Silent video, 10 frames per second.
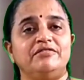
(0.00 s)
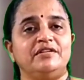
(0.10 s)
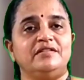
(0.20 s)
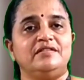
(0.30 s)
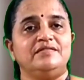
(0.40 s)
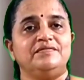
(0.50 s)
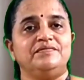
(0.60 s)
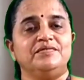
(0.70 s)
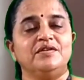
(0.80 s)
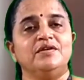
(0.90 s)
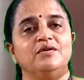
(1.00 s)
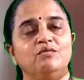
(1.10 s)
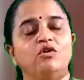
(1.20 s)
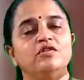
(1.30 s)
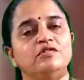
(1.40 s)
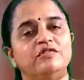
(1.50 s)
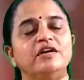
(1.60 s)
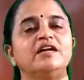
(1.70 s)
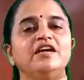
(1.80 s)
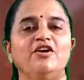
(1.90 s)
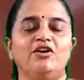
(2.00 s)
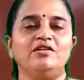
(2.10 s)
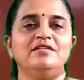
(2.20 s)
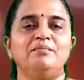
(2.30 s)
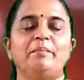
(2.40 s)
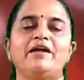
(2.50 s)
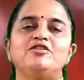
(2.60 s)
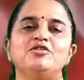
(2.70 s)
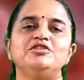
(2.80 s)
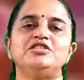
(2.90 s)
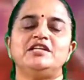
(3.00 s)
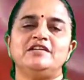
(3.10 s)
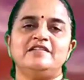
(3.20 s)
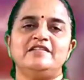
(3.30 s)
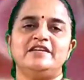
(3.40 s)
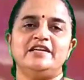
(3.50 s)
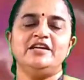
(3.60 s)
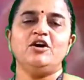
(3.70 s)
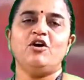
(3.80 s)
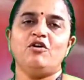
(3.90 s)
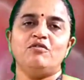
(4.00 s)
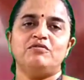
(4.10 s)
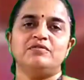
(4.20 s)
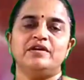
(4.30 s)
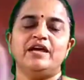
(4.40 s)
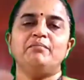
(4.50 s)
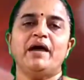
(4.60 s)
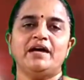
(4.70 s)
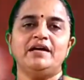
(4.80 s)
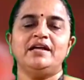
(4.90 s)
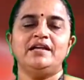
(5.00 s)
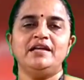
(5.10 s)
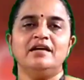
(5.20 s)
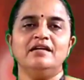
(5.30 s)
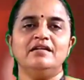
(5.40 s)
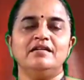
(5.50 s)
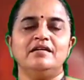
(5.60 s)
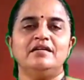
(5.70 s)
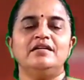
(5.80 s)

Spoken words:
Griffit was working on pathogenicity of a bacteria